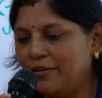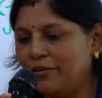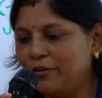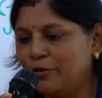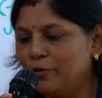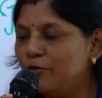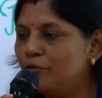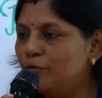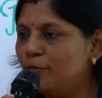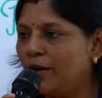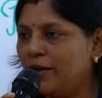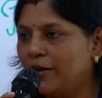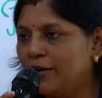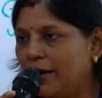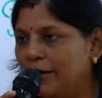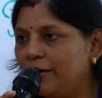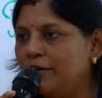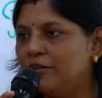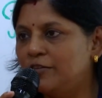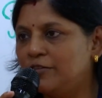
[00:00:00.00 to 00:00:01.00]
use my
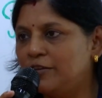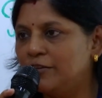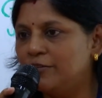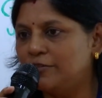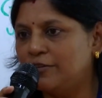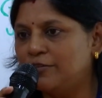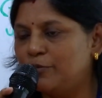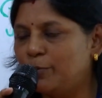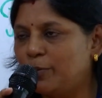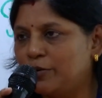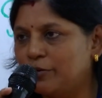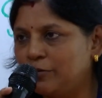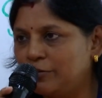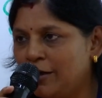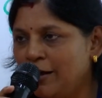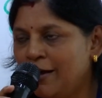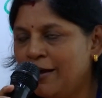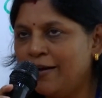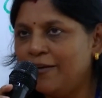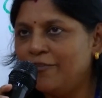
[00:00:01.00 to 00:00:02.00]
guided senses,
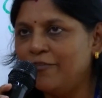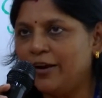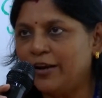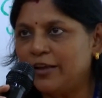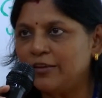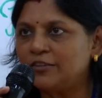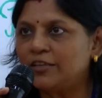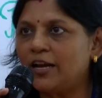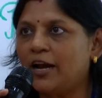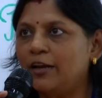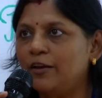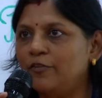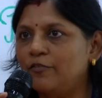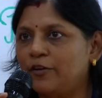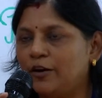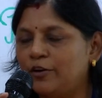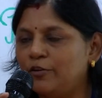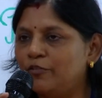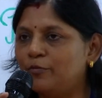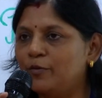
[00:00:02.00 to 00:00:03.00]
because when I stand in
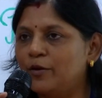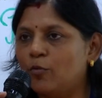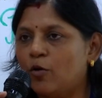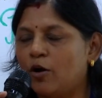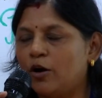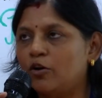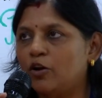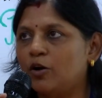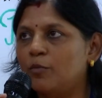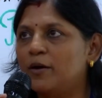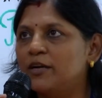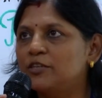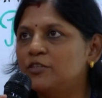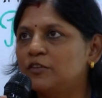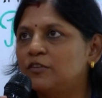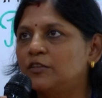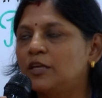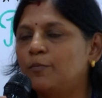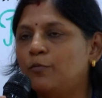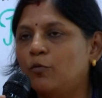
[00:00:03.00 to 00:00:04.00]
front of my wardrobe, I
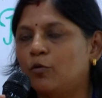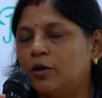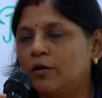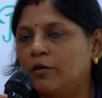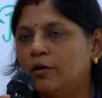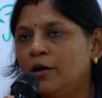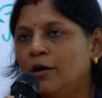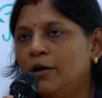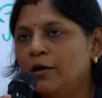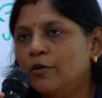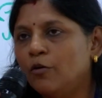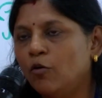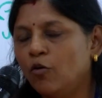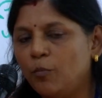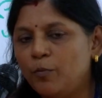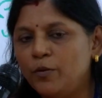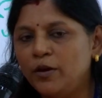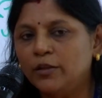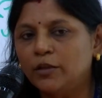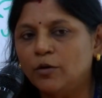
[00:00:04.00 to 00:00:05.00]
just keep
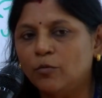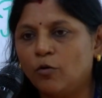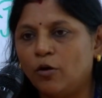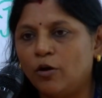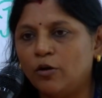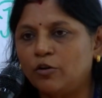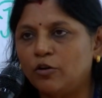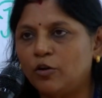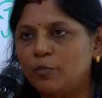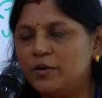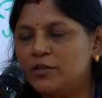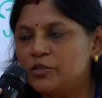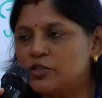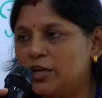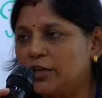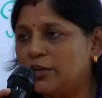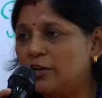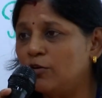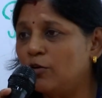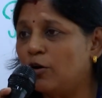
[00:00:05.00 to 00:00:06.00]
opening the wardrobe and
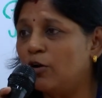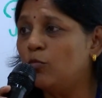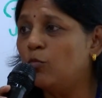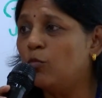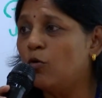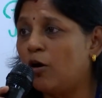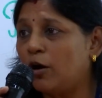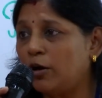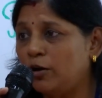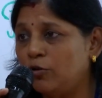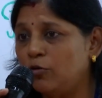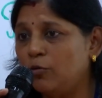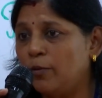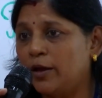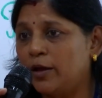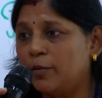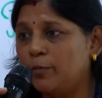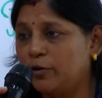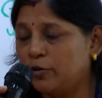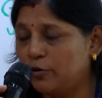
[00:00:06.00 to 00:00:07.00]
checking on what to
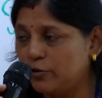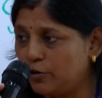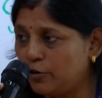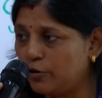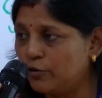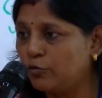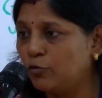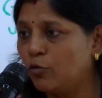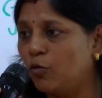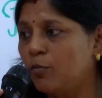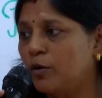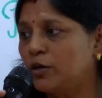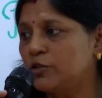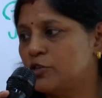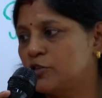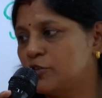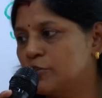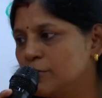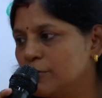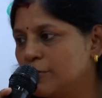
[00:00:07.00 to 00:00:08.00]
wear because there is so
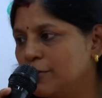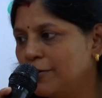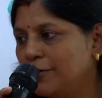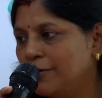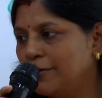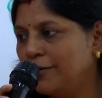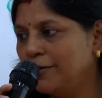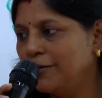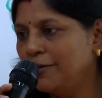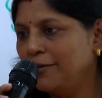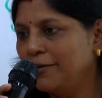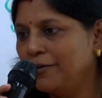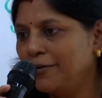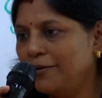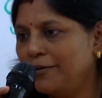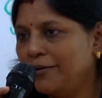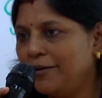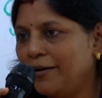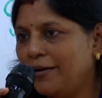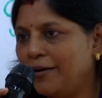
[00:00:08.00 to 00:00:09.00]
much.
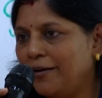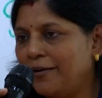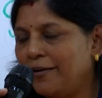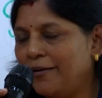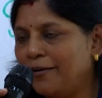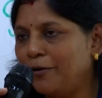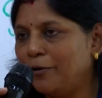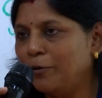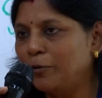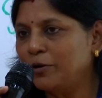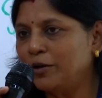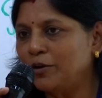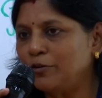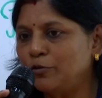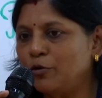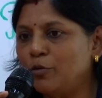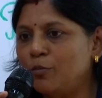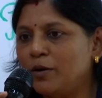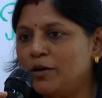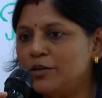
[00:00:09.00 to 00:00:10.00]
Okay,
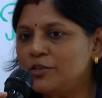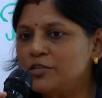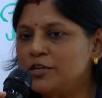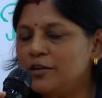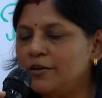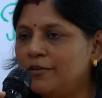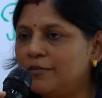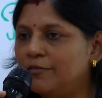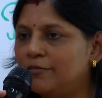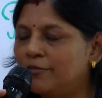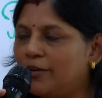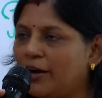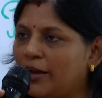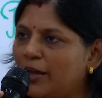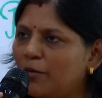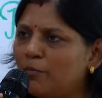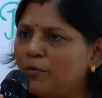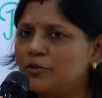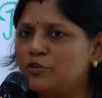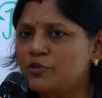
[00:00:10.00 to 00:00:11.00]
so much. And why
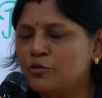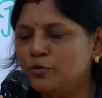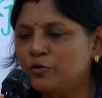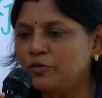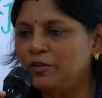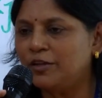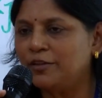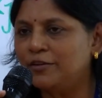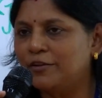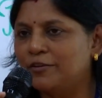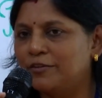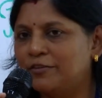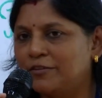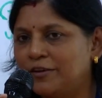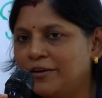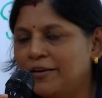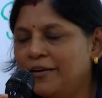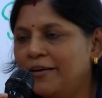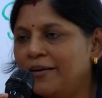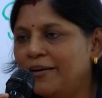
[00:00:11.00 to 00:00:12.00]
am I choosing this?
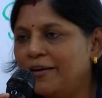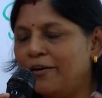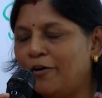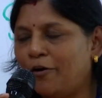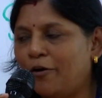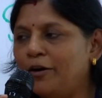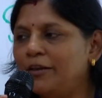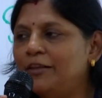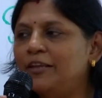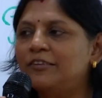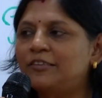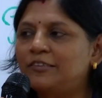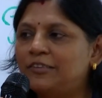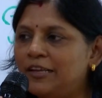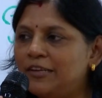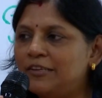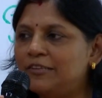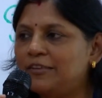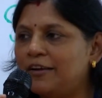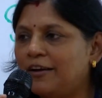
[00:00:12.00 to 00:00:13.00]
All these
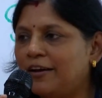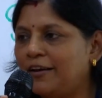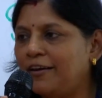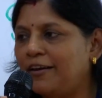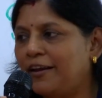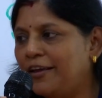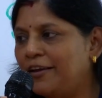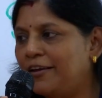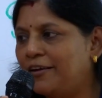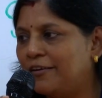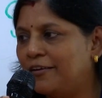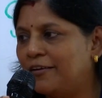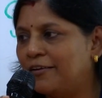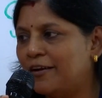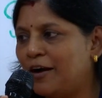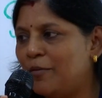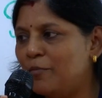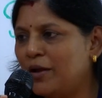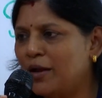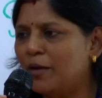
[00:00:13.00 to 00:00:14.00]
things are like
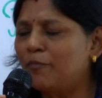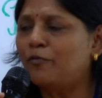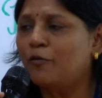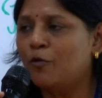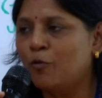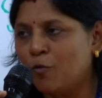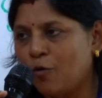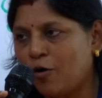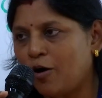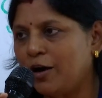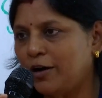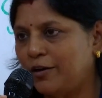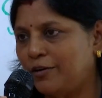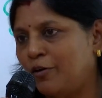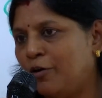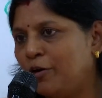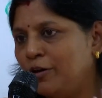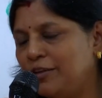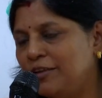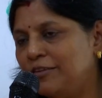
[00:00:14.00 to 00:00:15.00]
coming up for what?
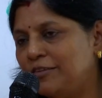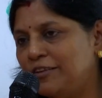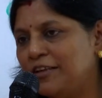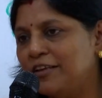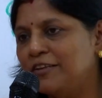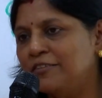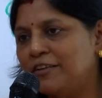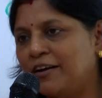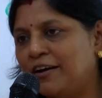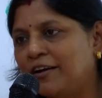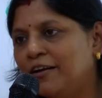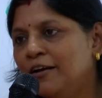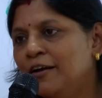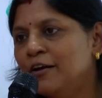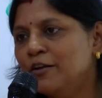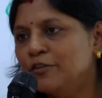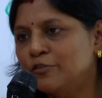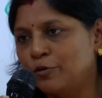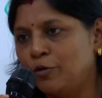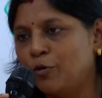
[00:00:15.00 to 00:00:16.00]
All these things are
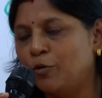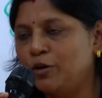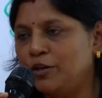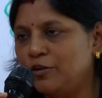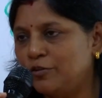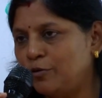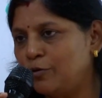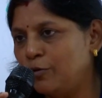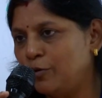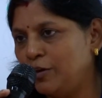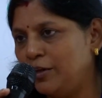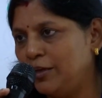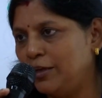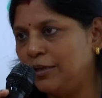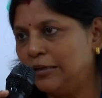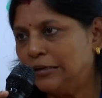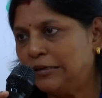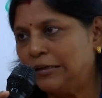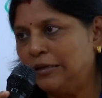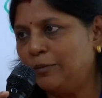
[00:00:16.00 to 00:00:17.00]
slowly,
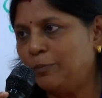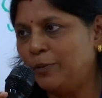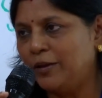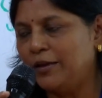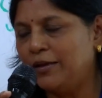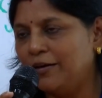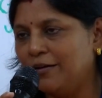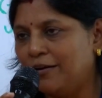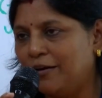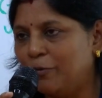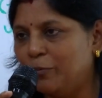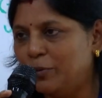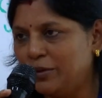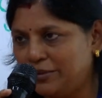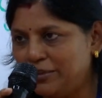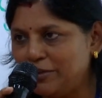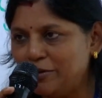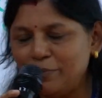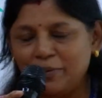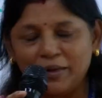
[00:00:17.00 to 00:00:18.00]
slowly creeping
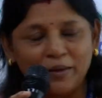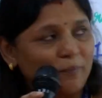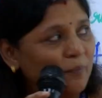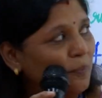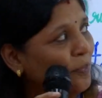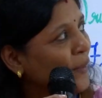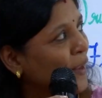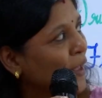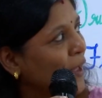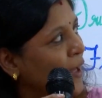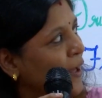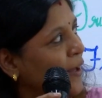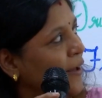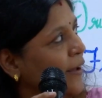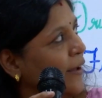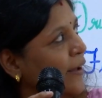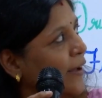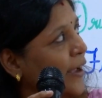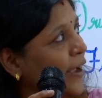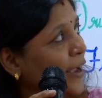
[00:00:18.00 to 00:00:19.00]
within me.
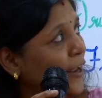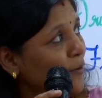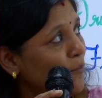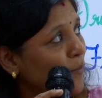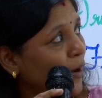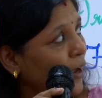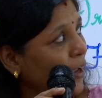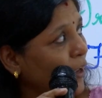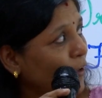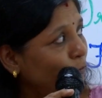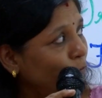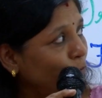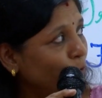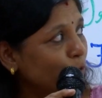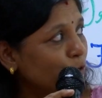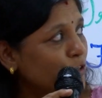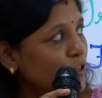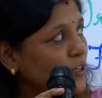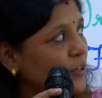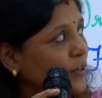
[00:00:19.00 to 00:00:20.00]
And my
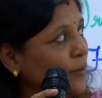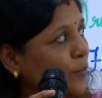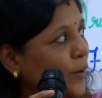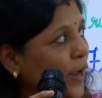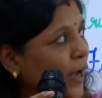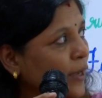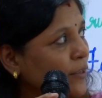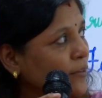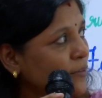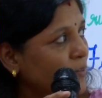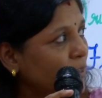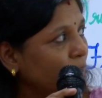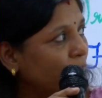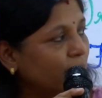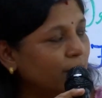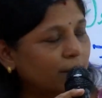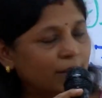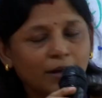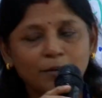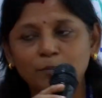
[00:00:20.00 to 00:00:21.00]
future plans
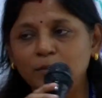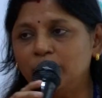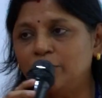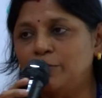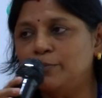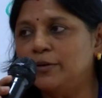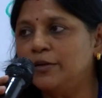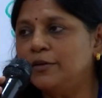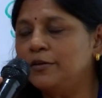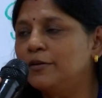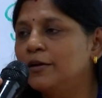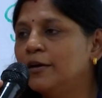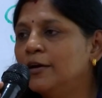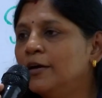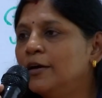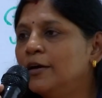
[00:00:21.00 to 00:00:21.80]
and commitment,